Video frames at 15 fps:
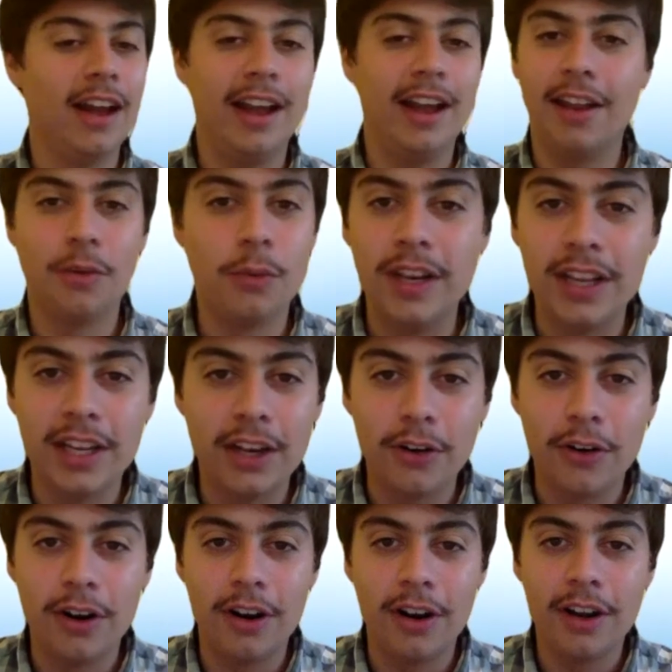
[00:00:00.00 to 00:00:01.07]
reading
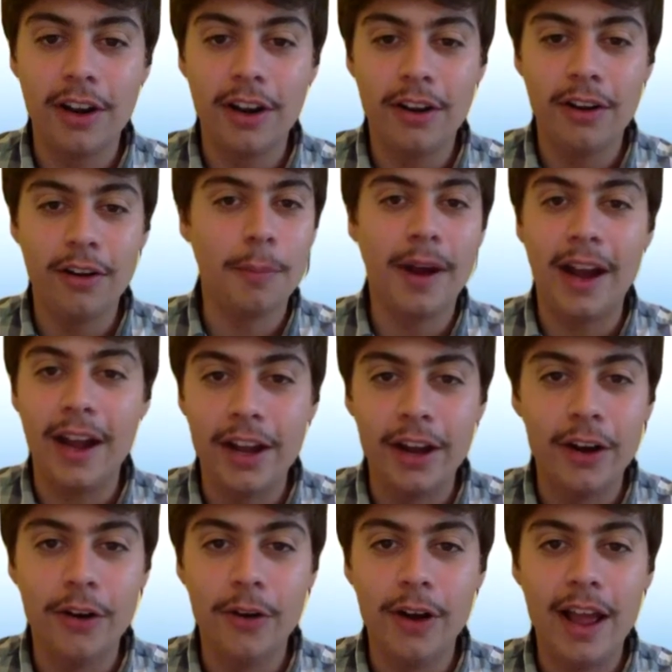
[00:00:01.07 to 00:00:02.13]
your
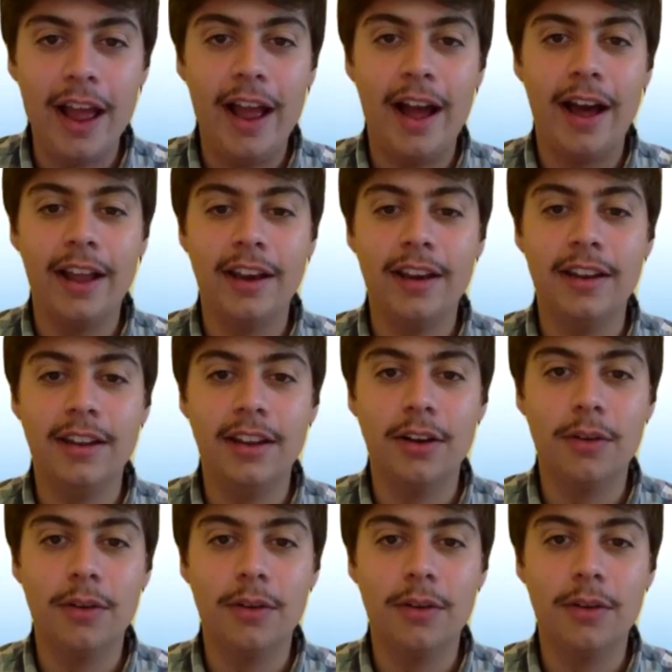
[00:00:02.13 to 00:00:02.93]
bio and